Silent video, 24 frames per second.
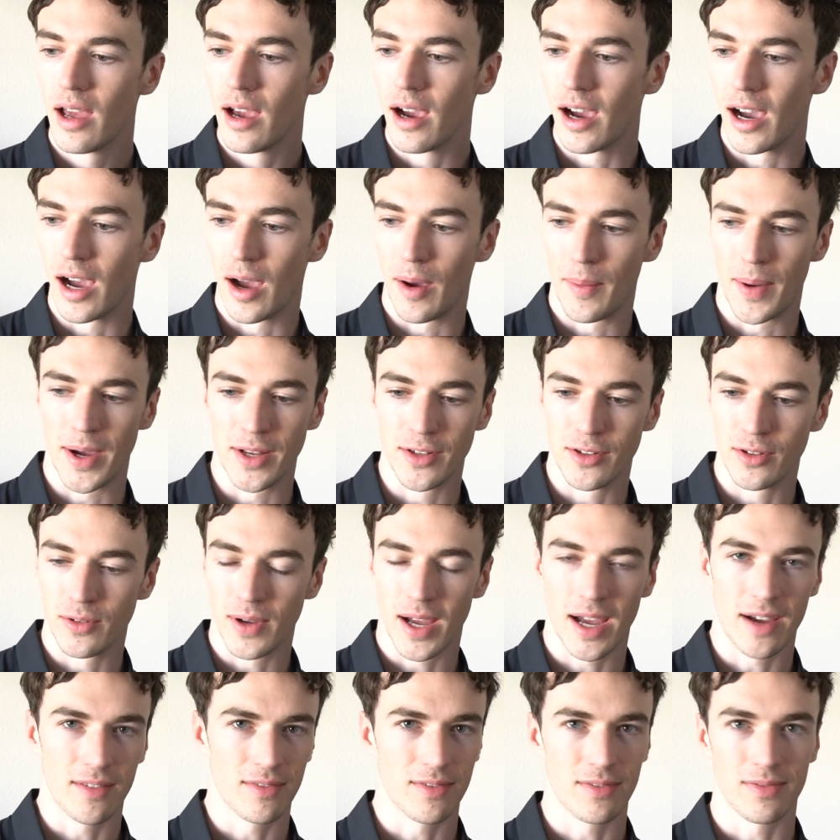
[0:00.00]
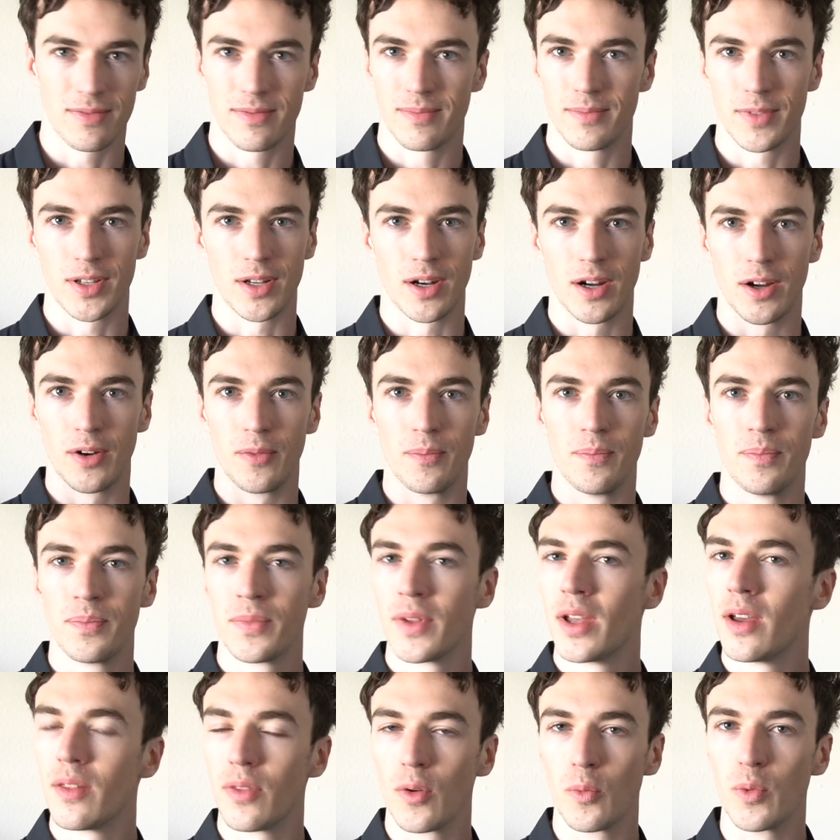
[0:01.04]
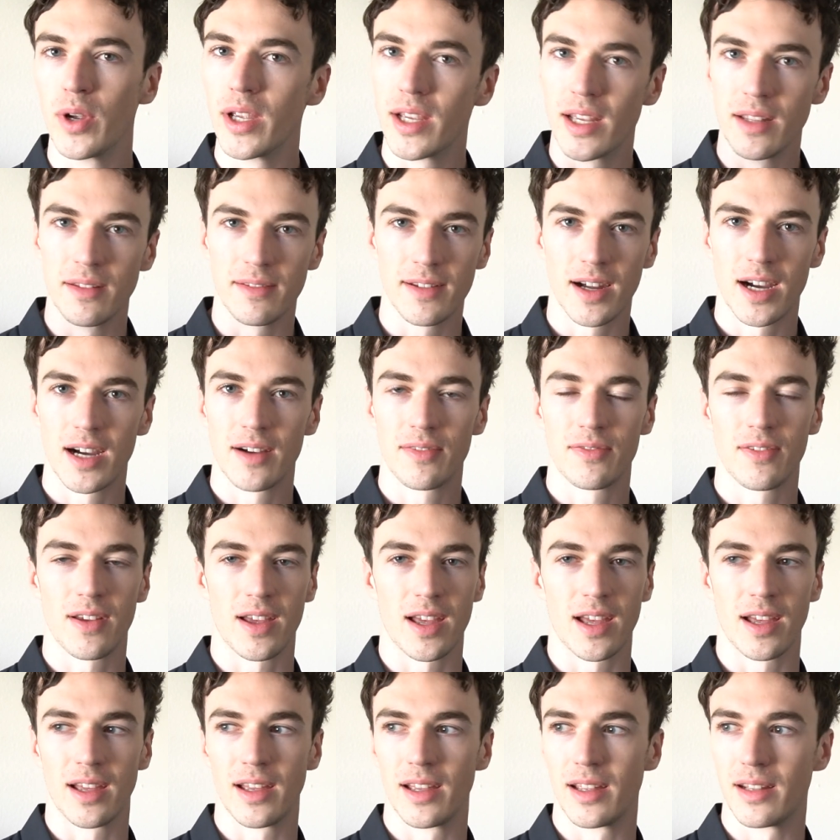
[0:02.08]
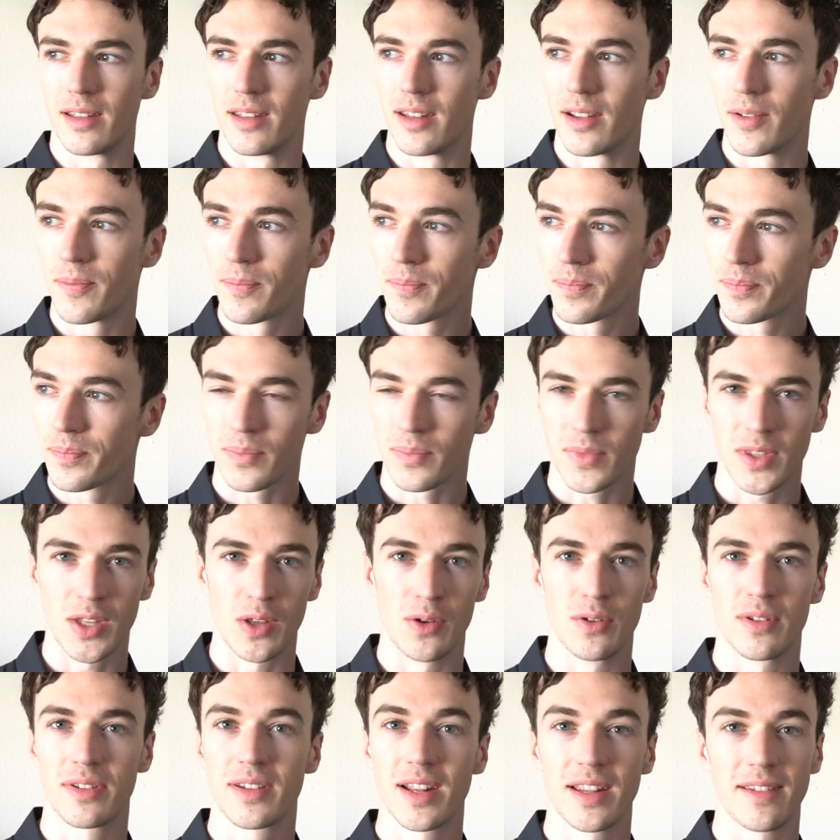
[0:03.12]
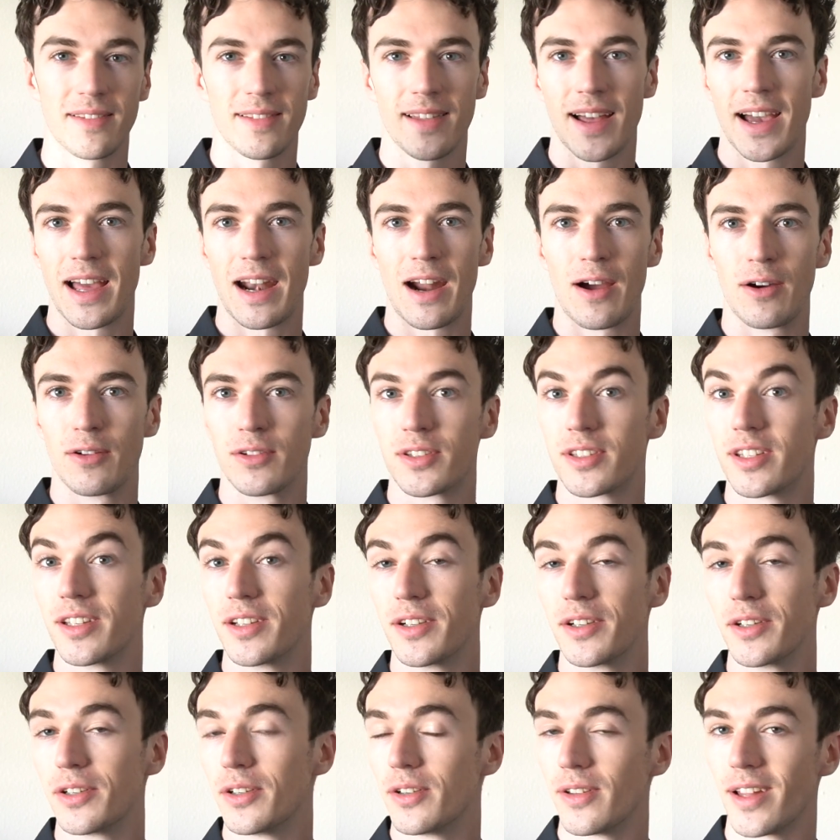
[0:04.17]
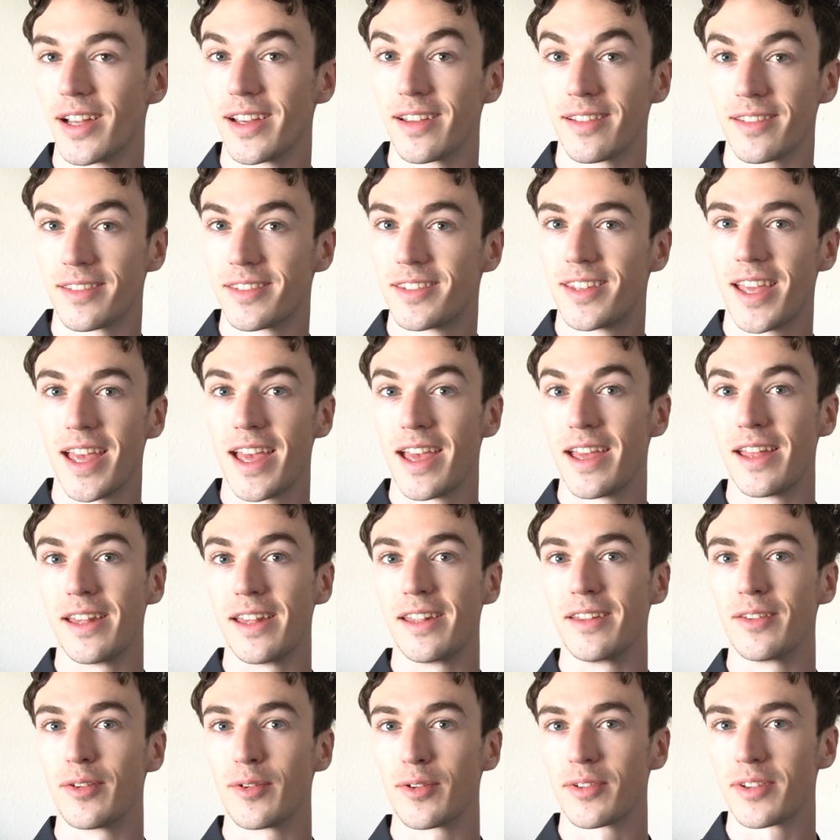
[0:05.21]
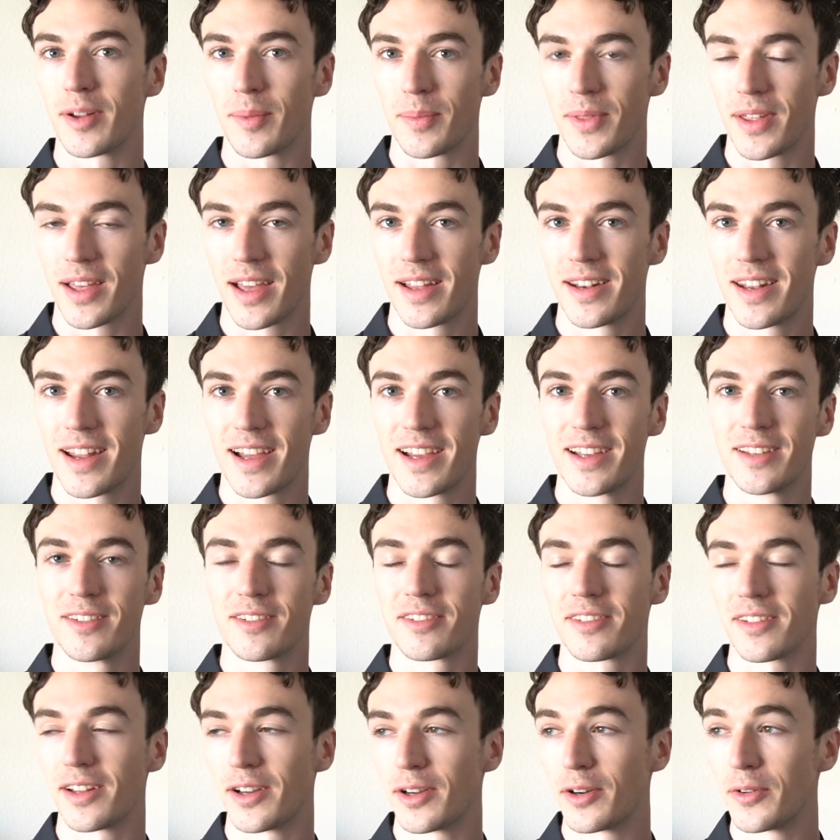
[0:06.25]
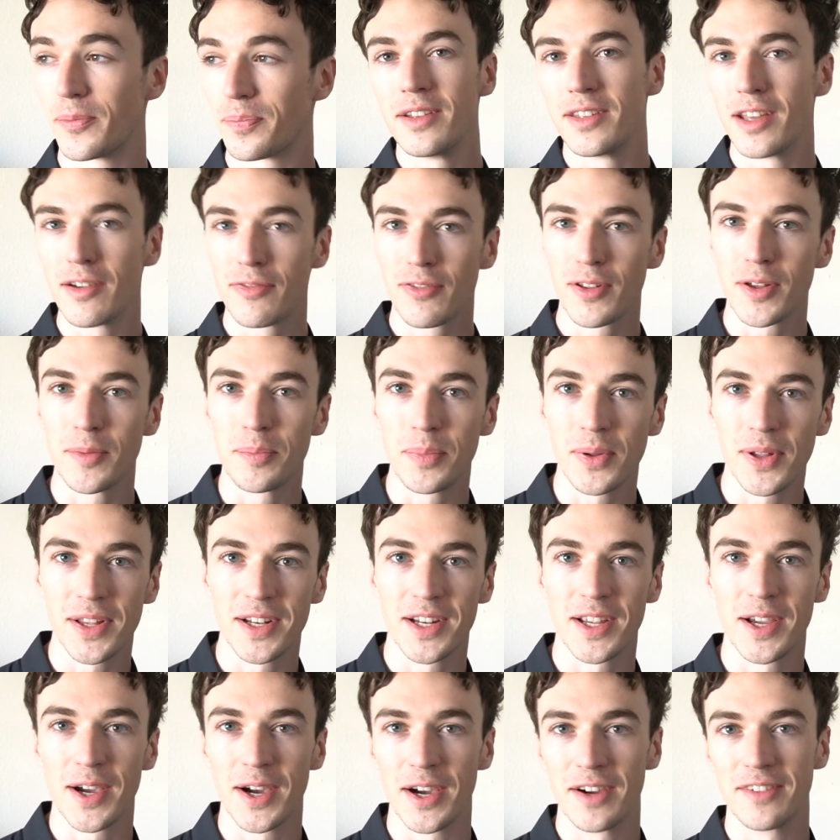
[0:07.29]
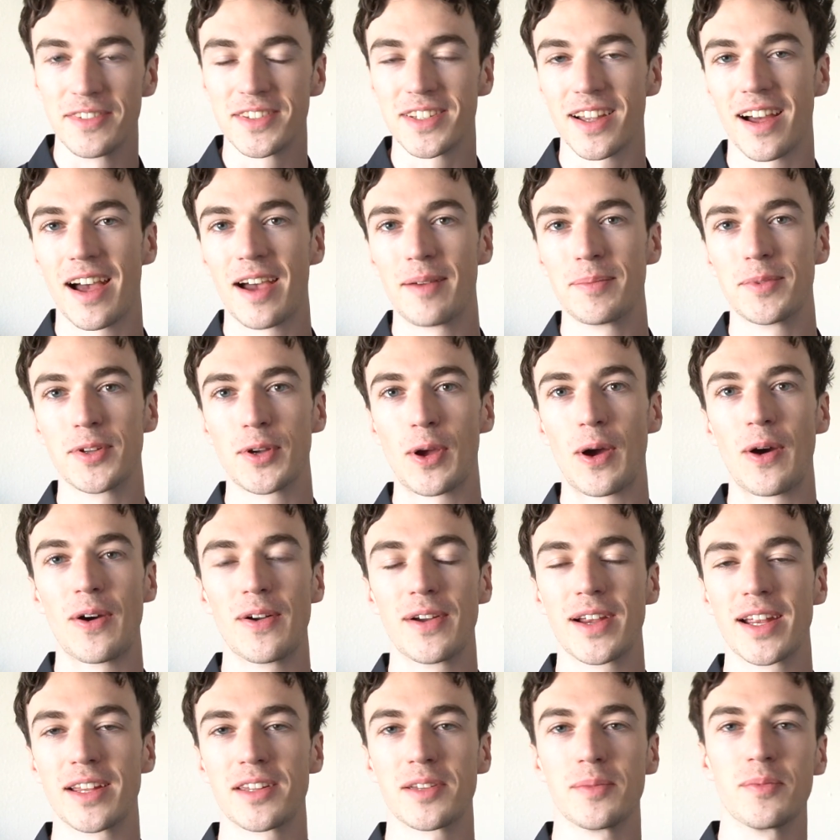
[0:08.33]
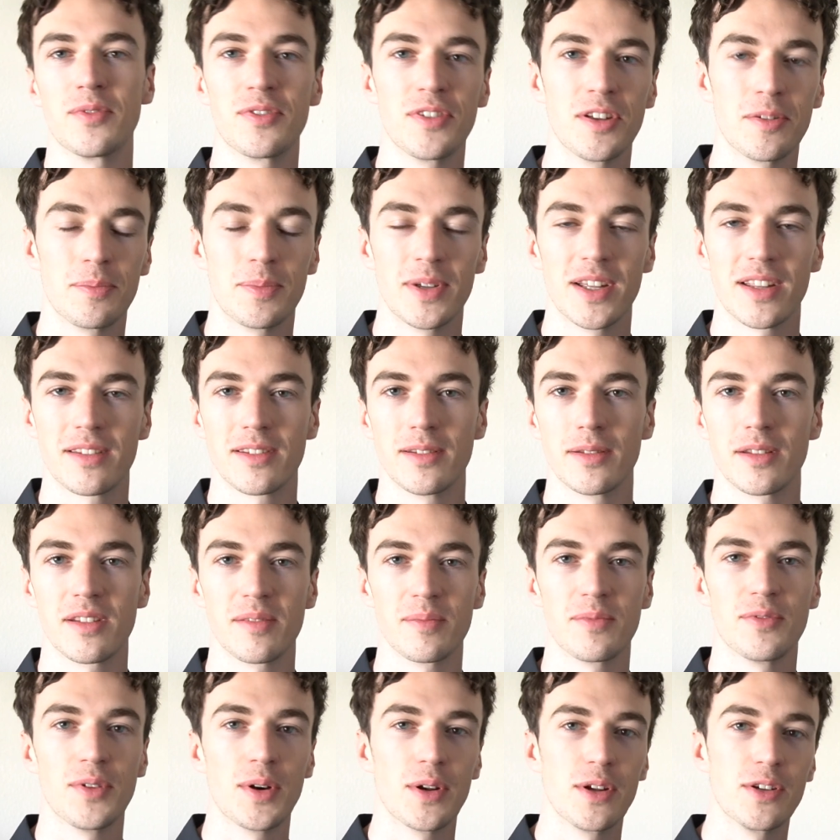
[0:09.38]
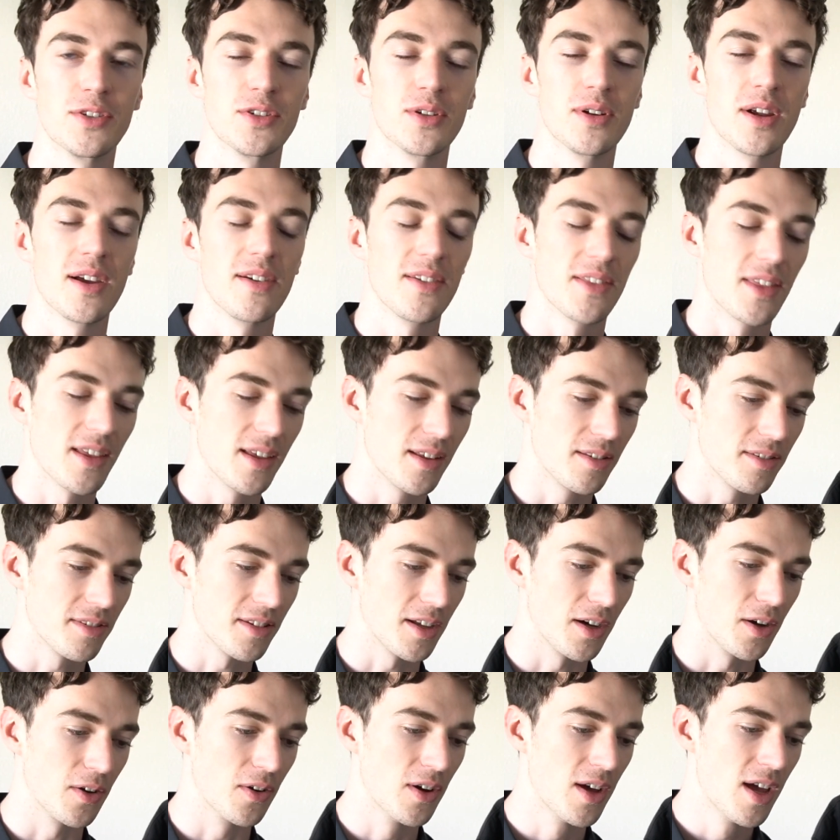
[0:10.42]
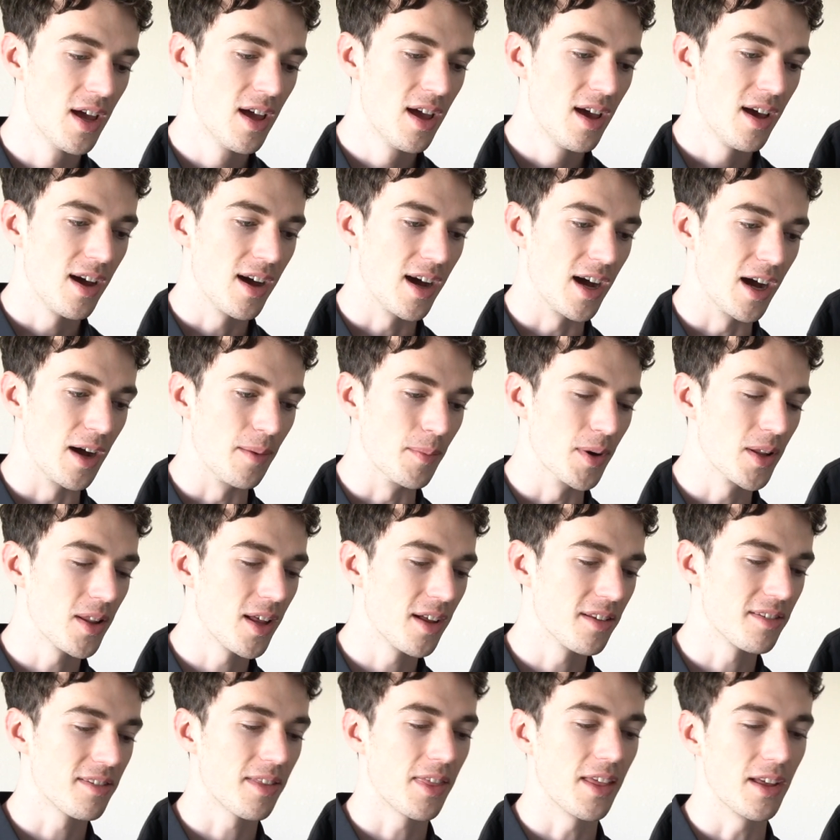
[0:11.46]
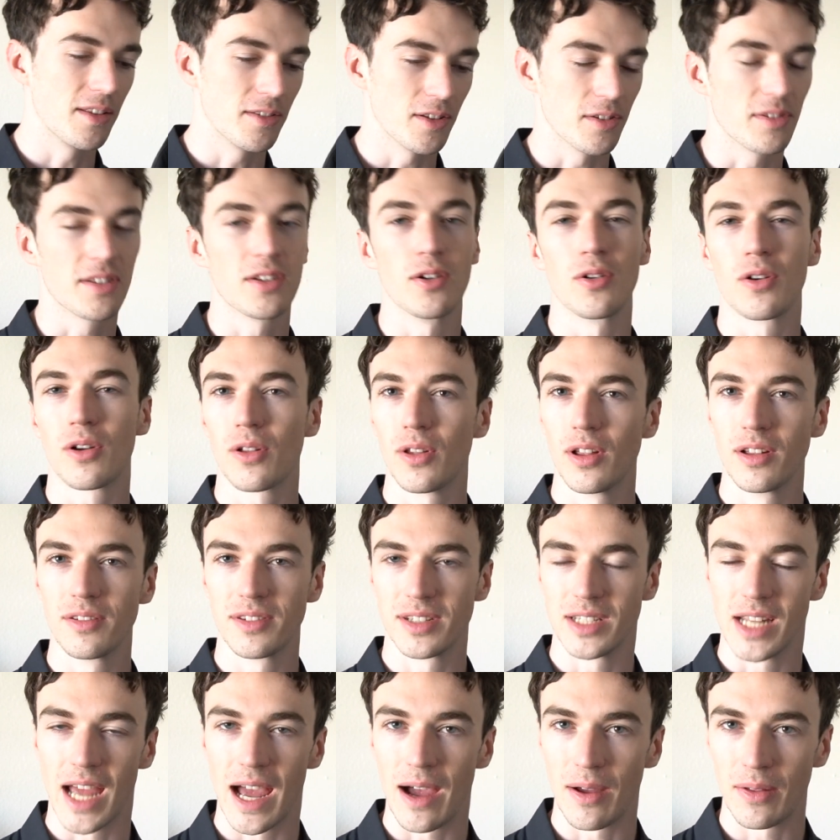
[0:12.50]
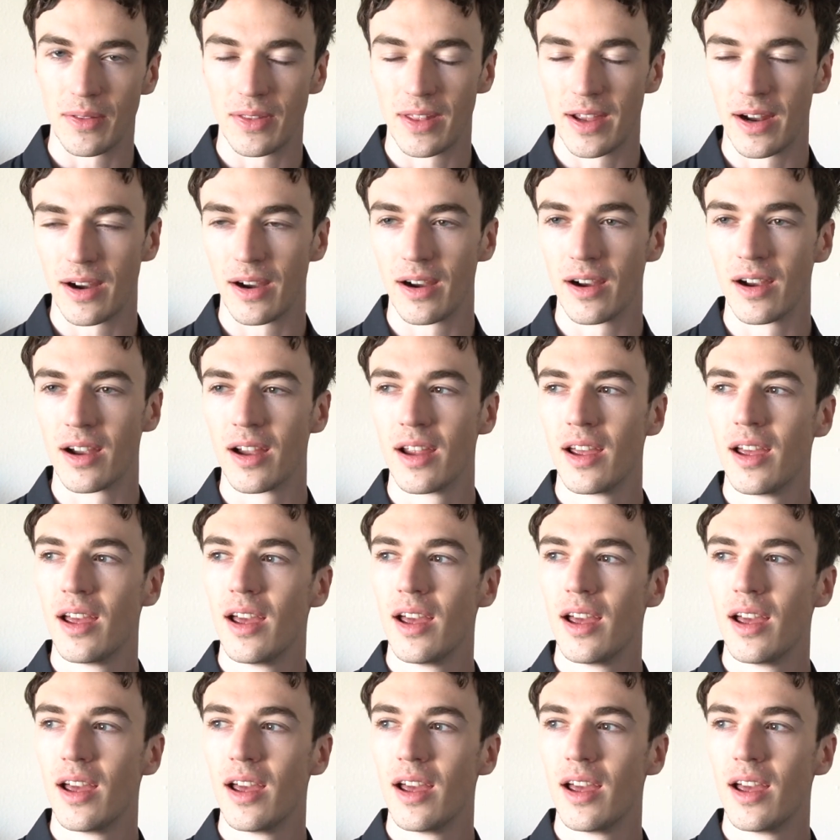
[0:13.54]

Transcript: I do have, the weekends off, and it stays light out till like 10 or something at night. So definitely plenty of time to go and get some fit pics and some footage and everything. So a lot of things are still closed down there.